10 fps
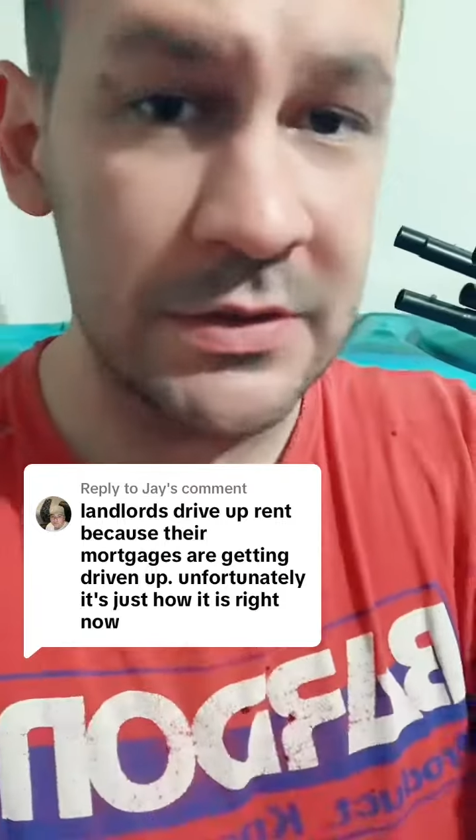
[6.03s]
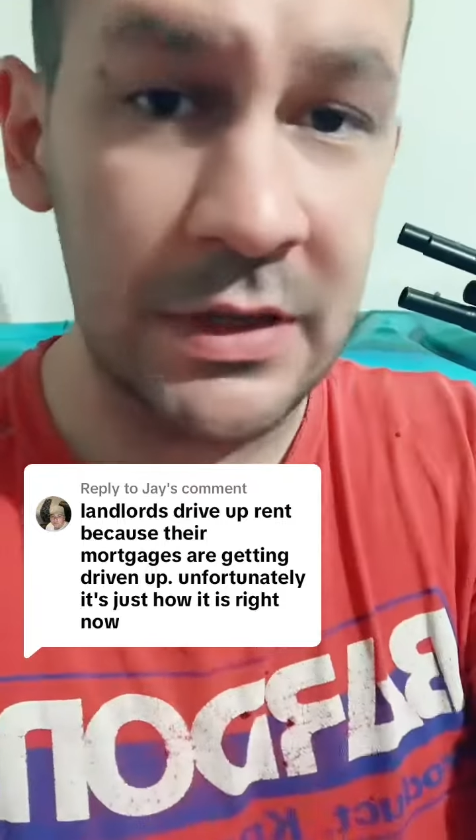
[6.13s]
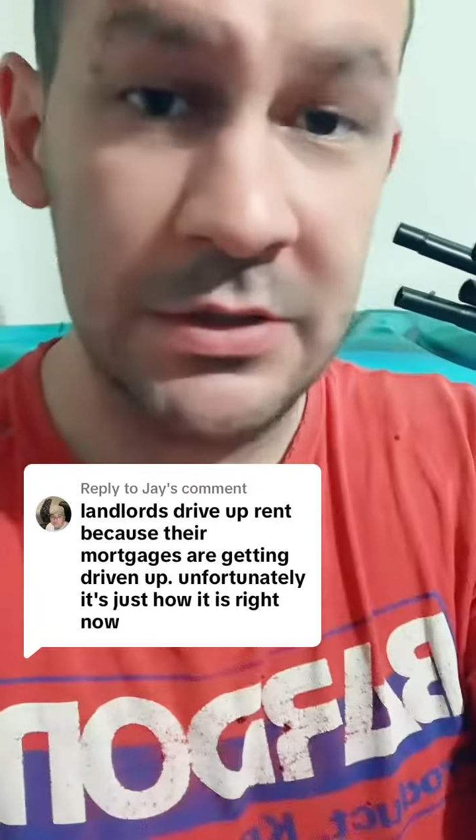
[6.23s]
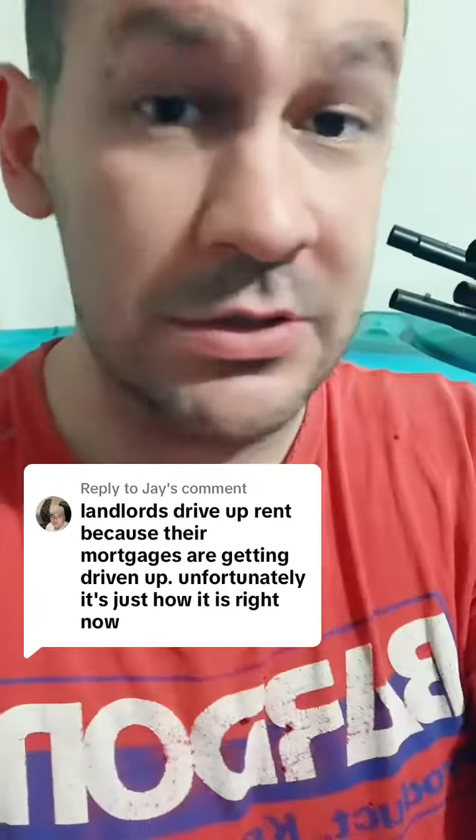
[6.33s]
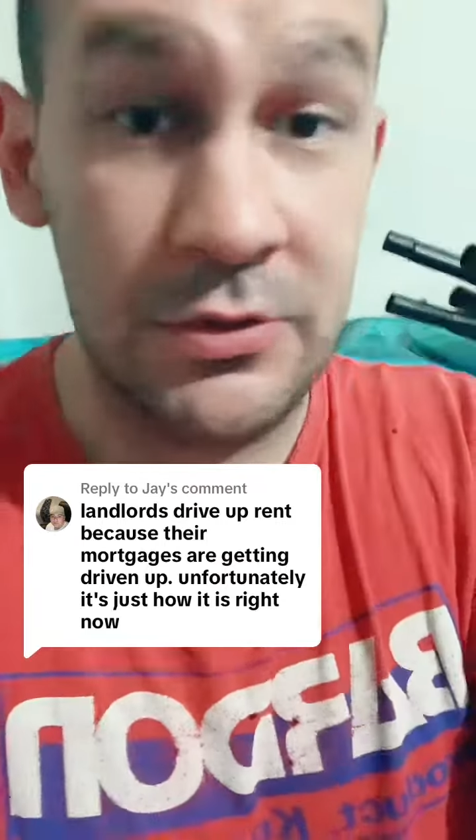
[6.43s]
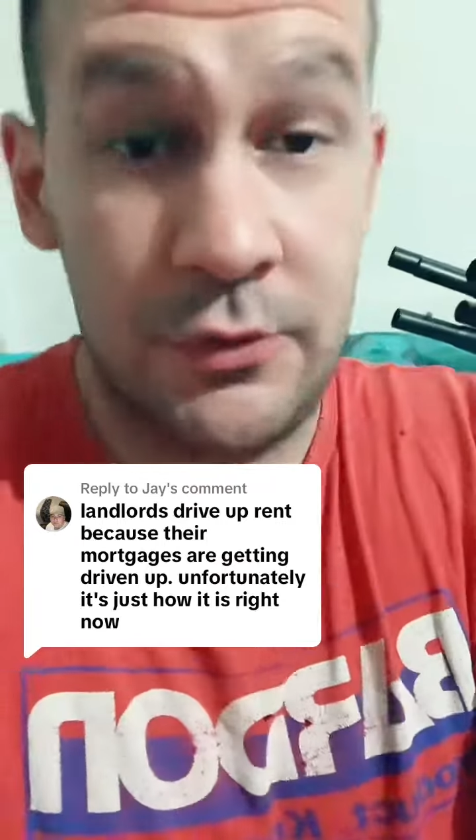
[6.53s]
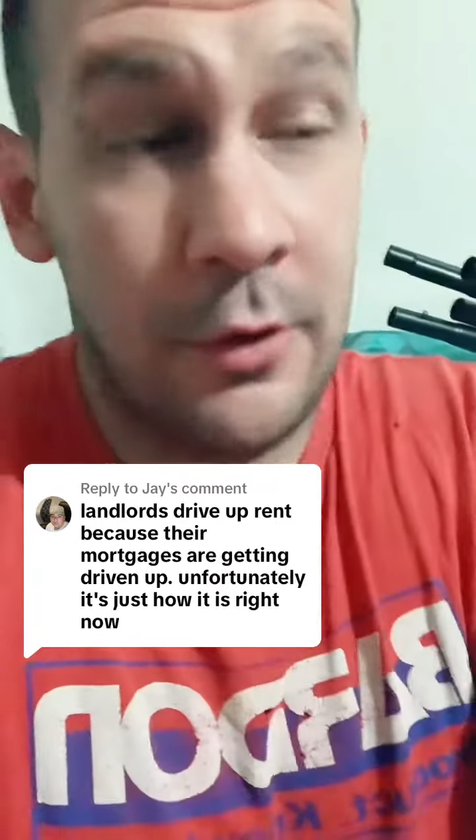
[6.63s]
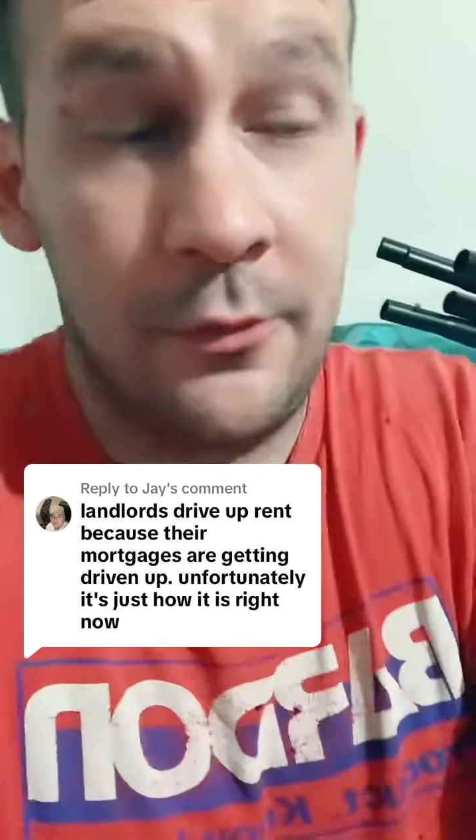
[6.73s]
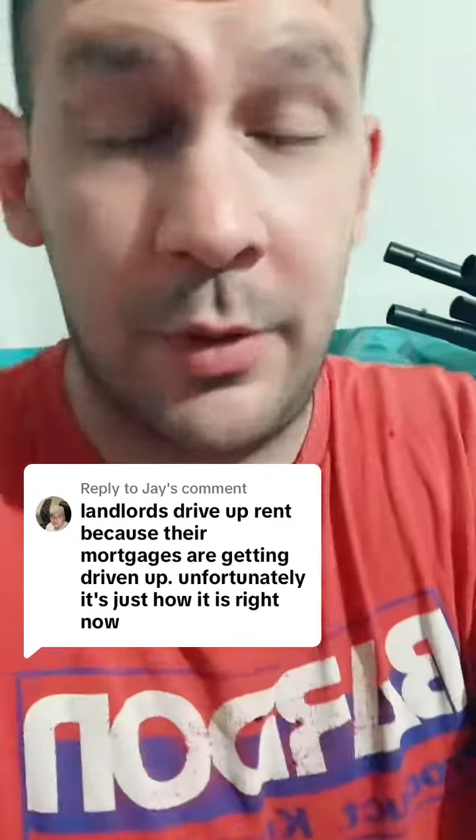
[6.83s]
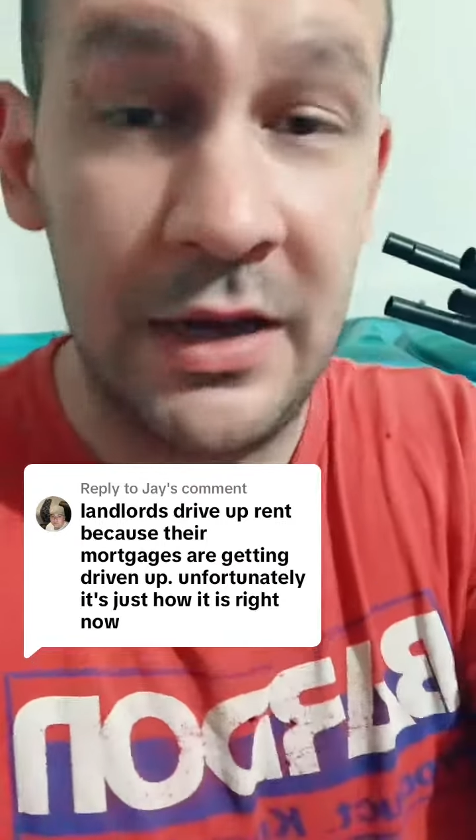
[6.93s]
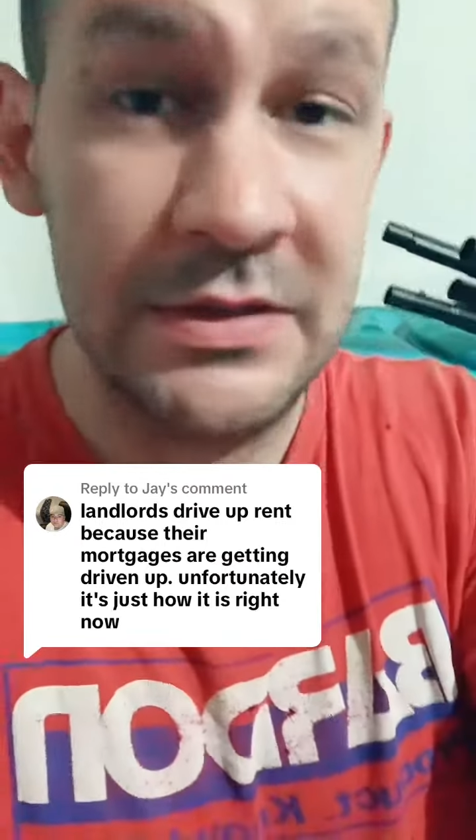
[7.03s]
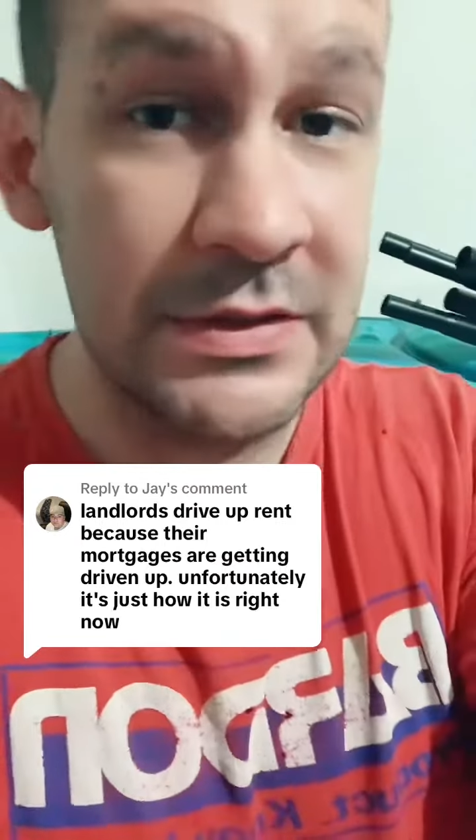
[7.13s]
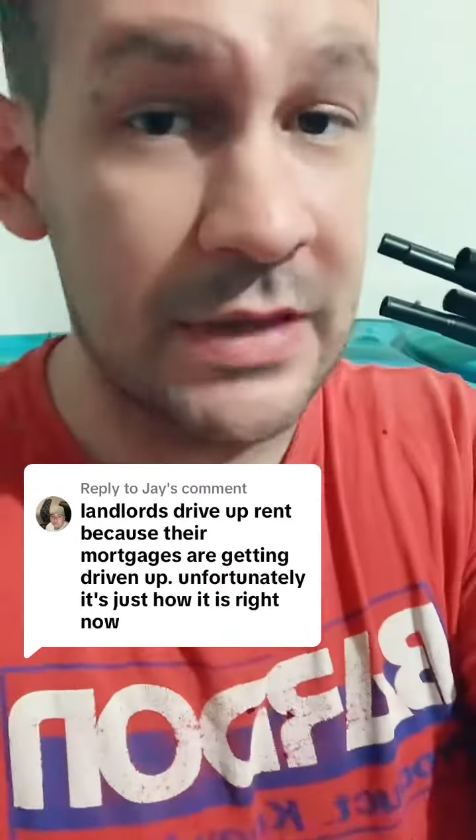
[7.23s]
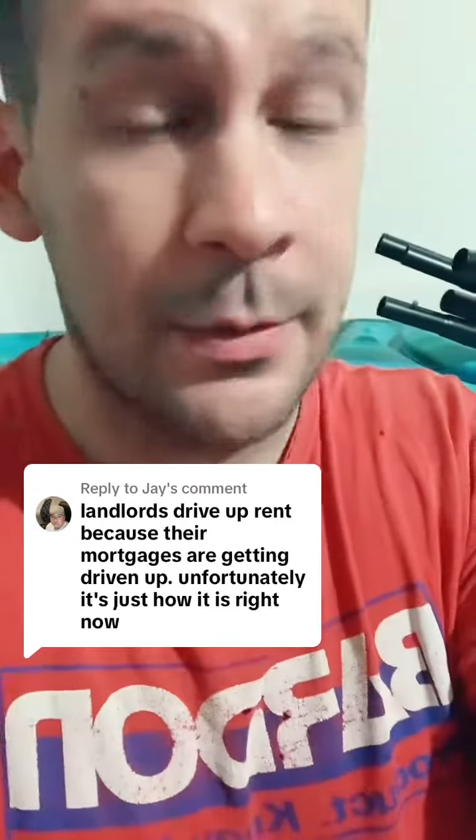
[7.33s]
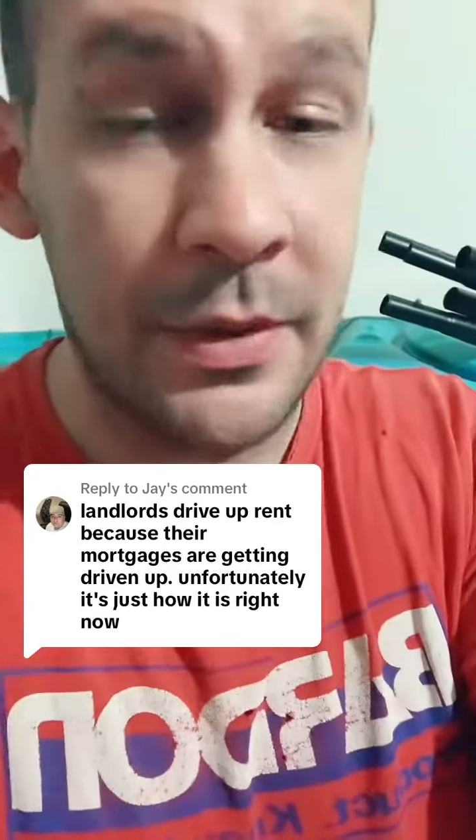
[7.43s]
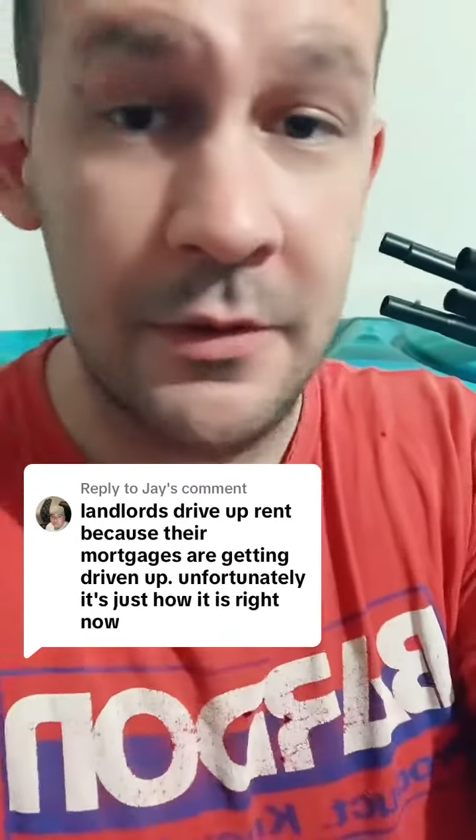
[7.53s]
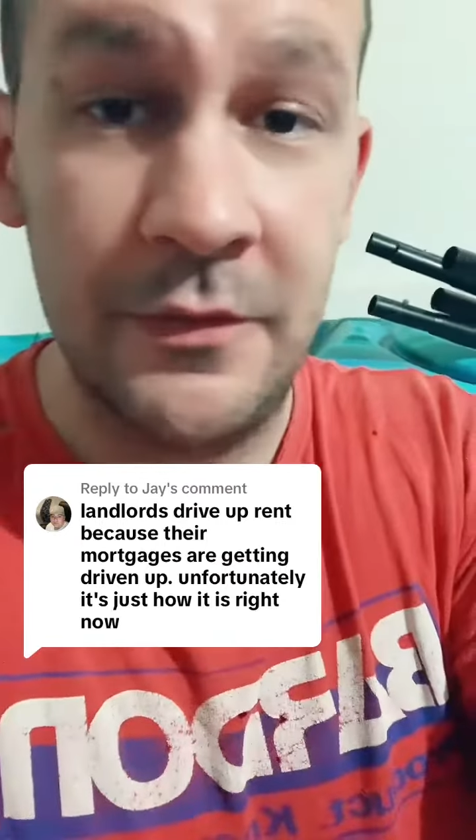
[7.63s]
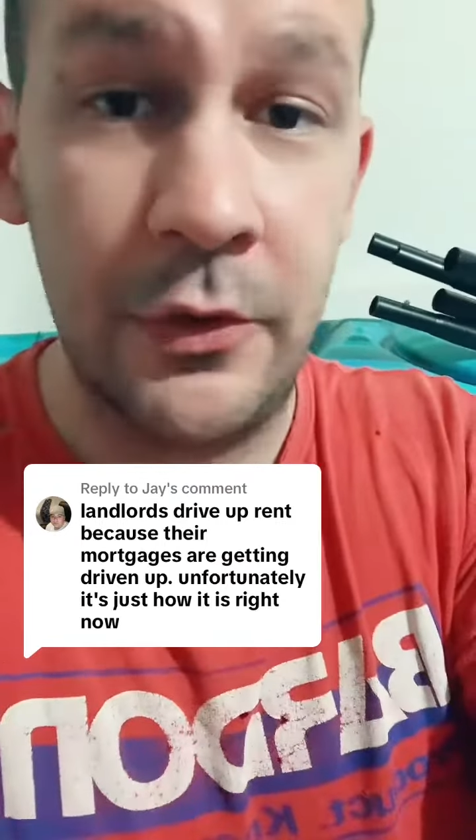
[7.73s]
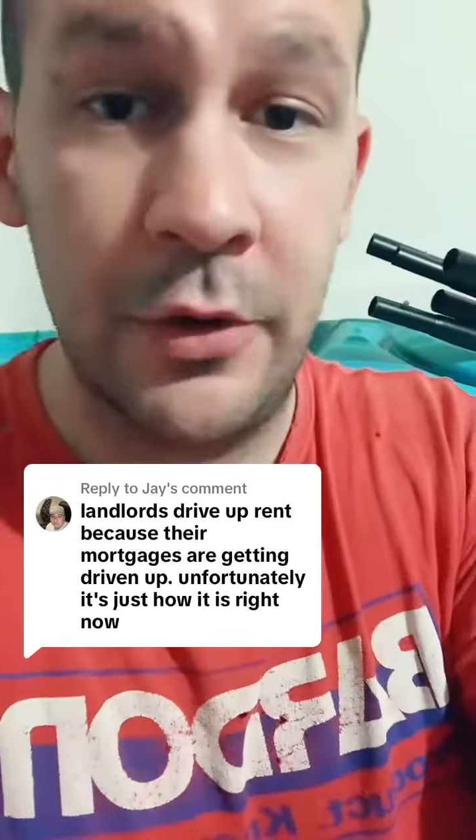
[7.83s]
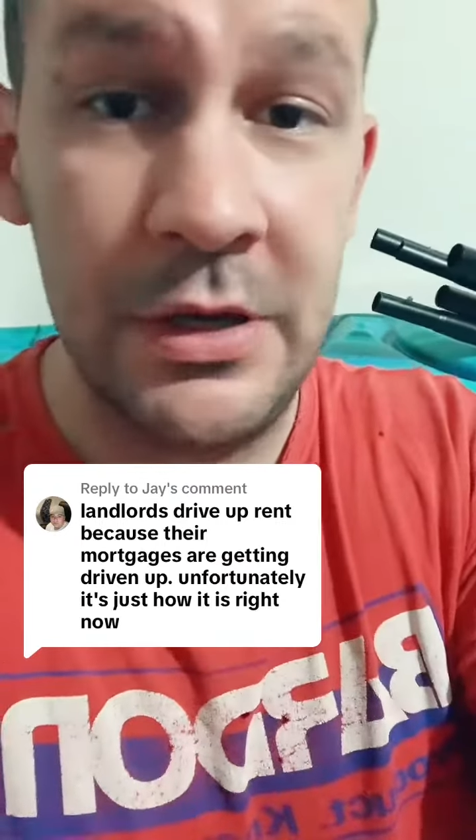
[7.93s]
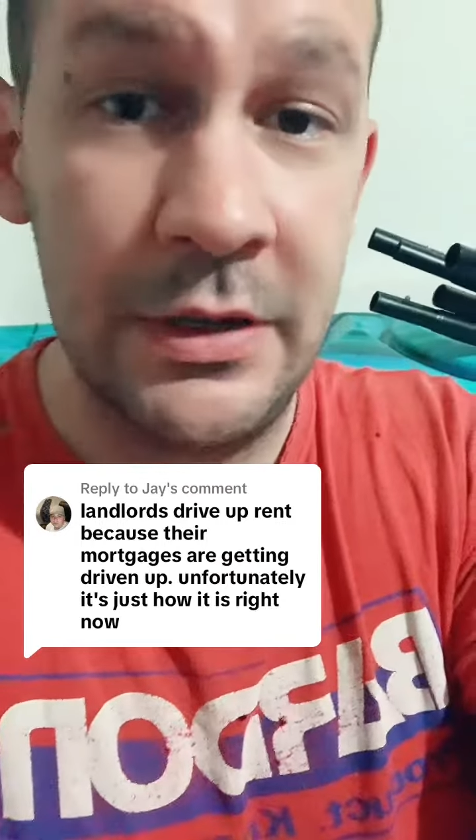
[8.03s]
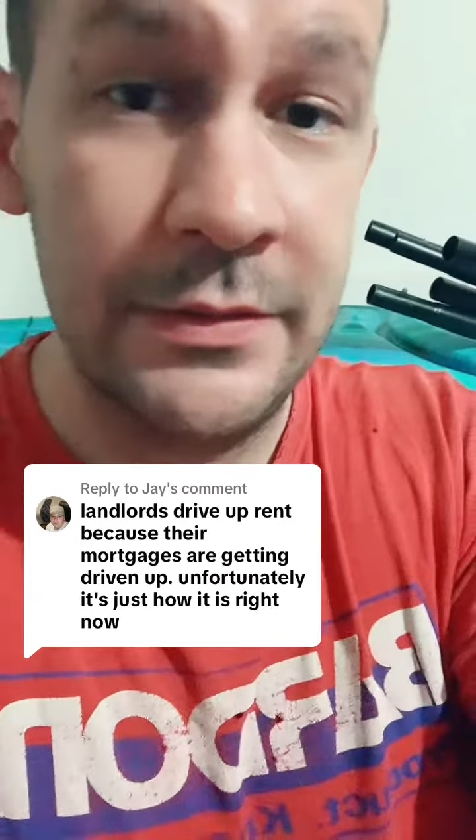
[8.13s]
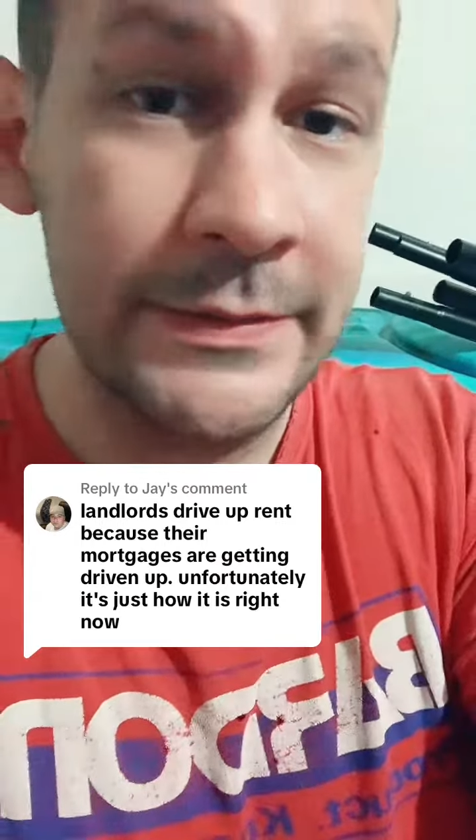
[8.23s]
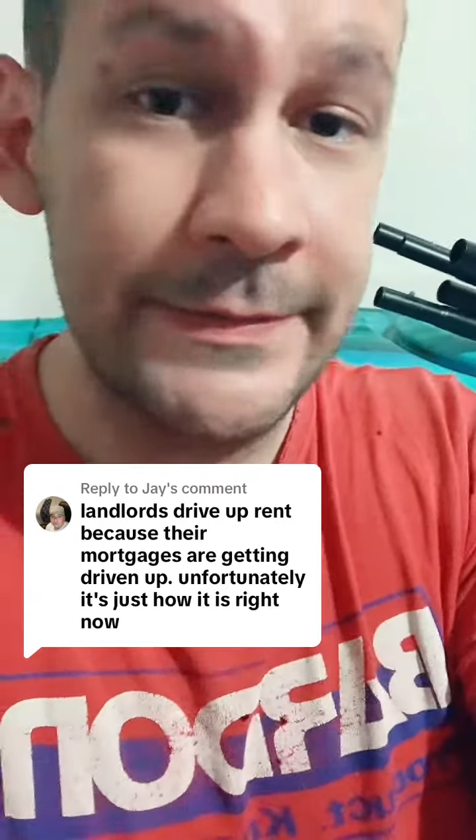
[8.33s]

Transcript: they just drove prices up out of greed.